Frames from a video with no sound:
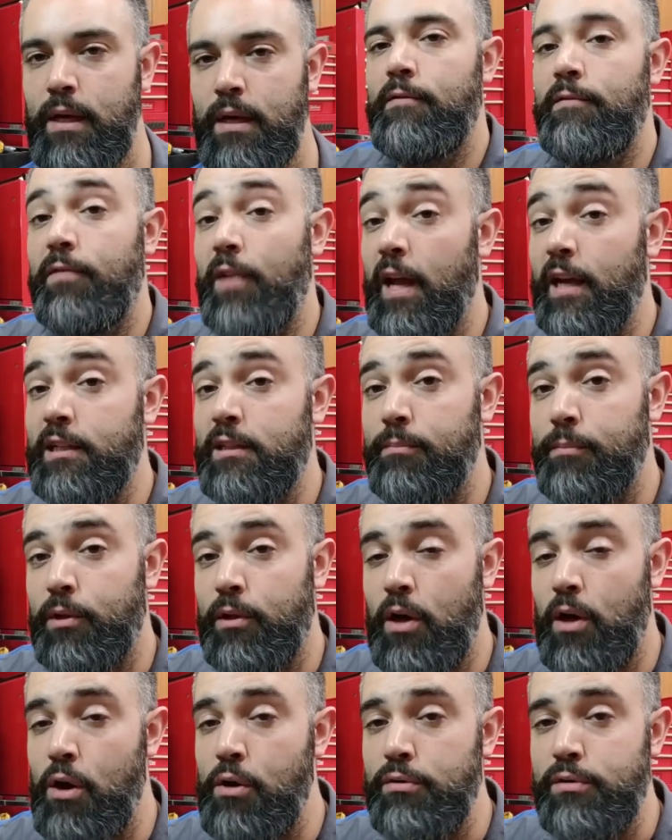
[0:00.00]

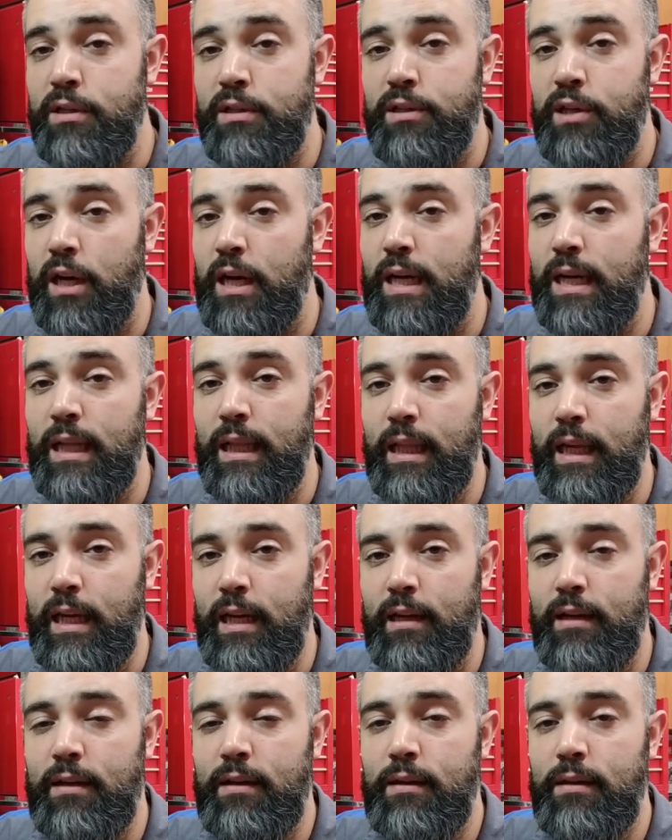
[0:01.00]
Flexible hoses are going to
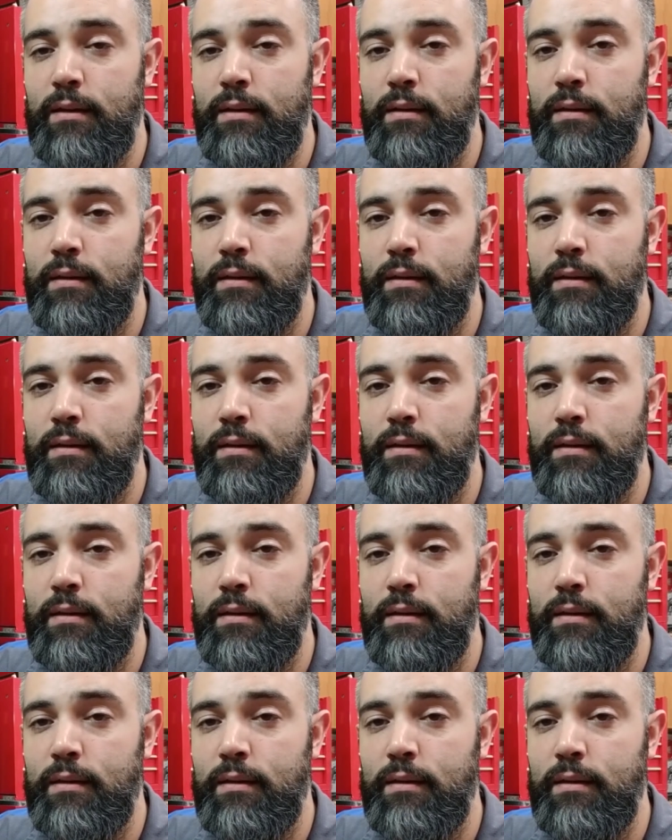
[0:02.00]
leak.